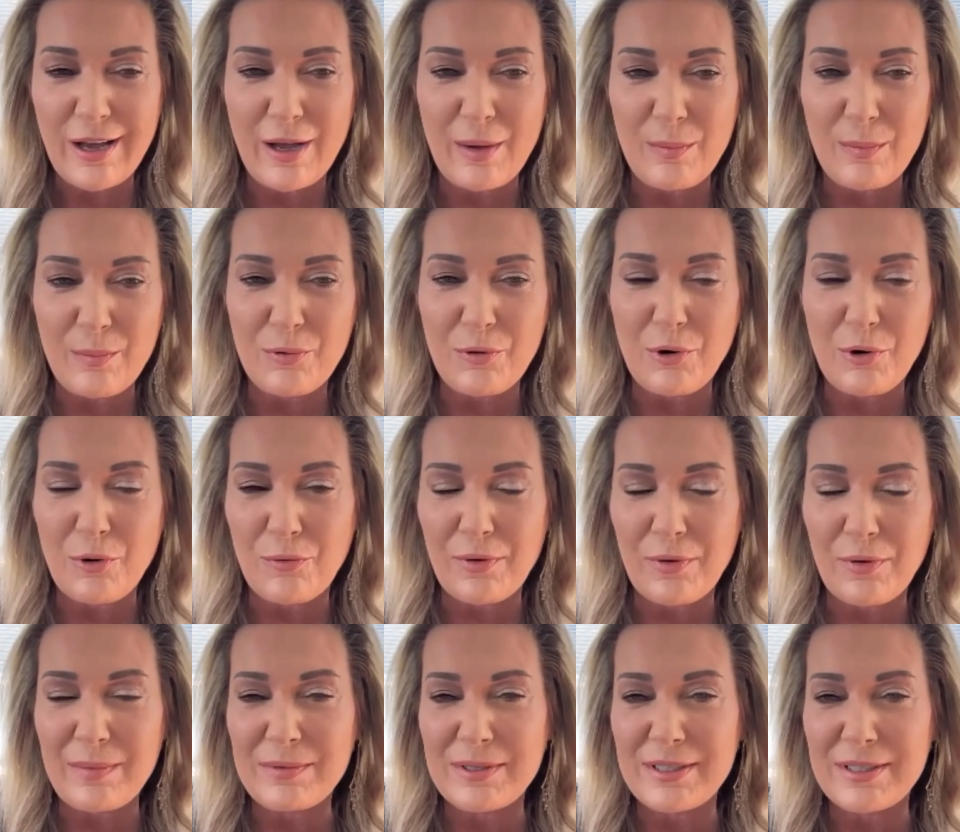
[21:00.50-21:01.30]

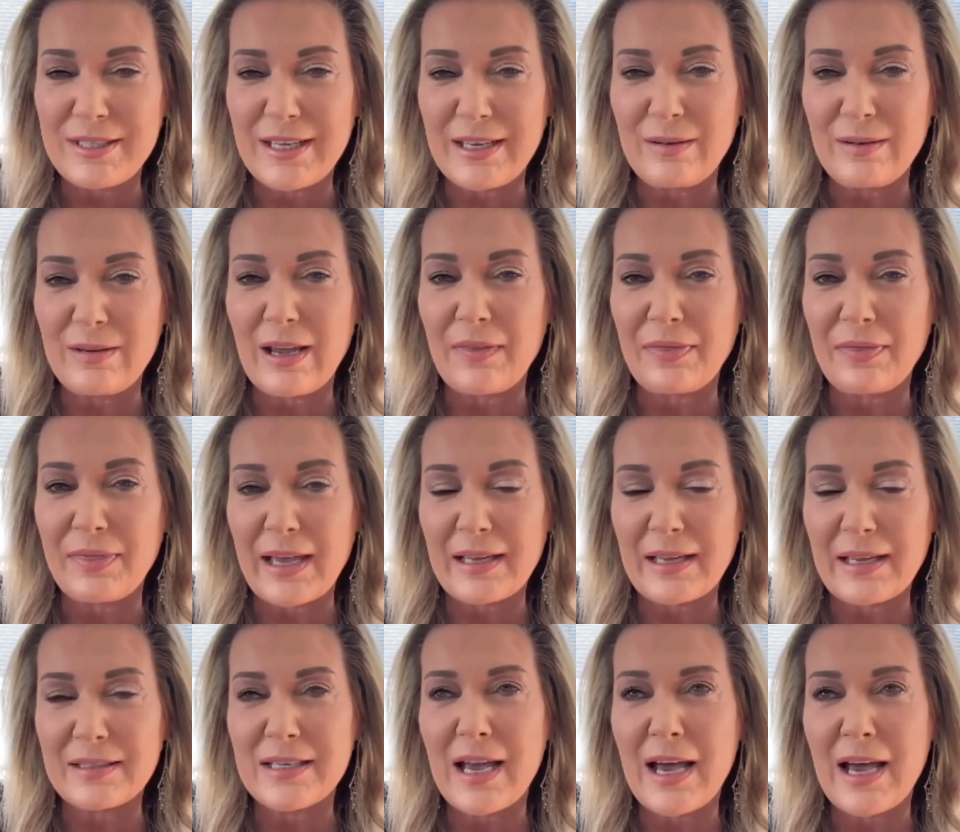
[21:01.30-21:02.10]
programs did at
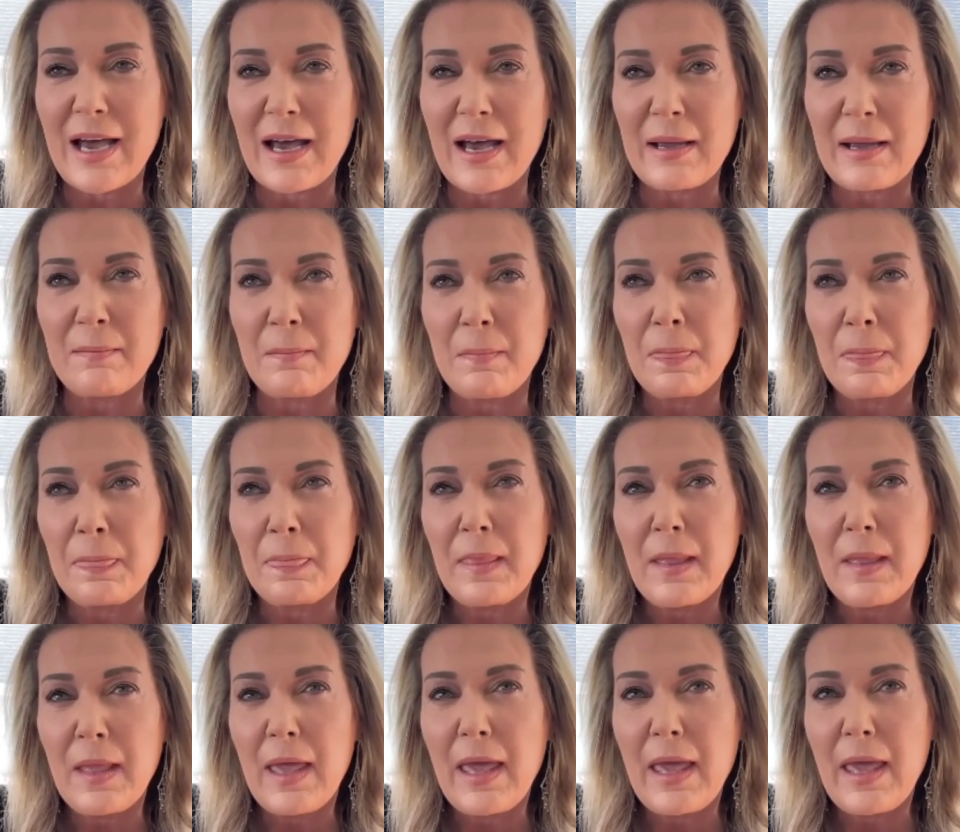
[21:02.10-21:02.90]
that time.
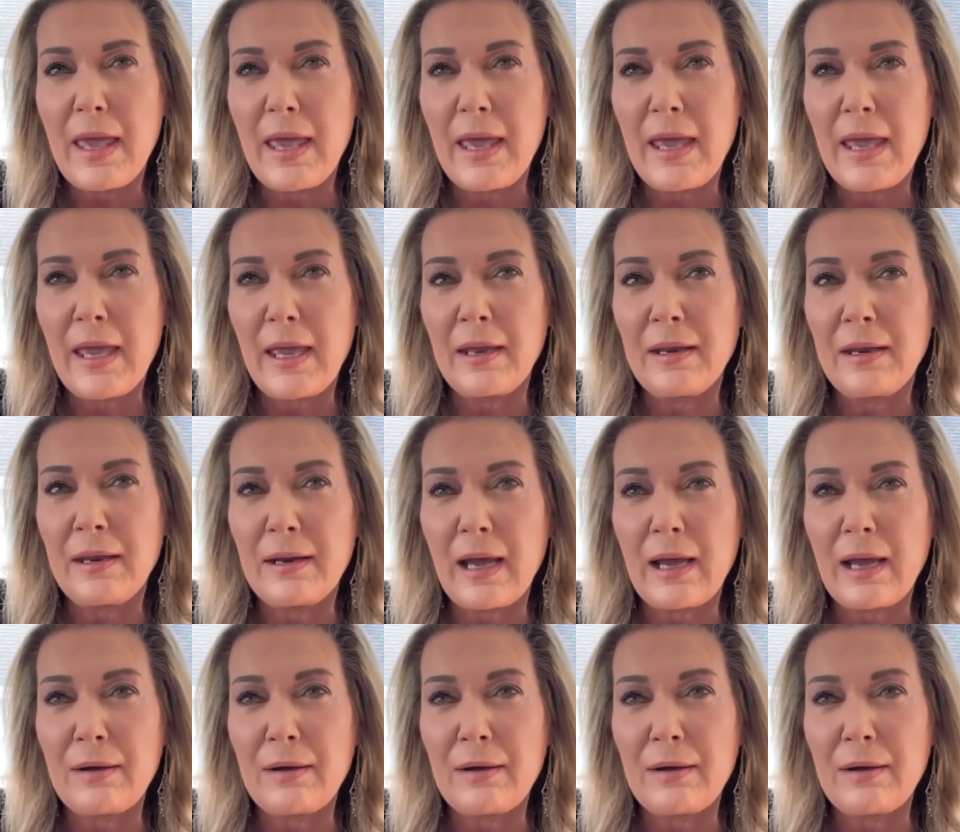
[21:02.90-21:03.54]
And I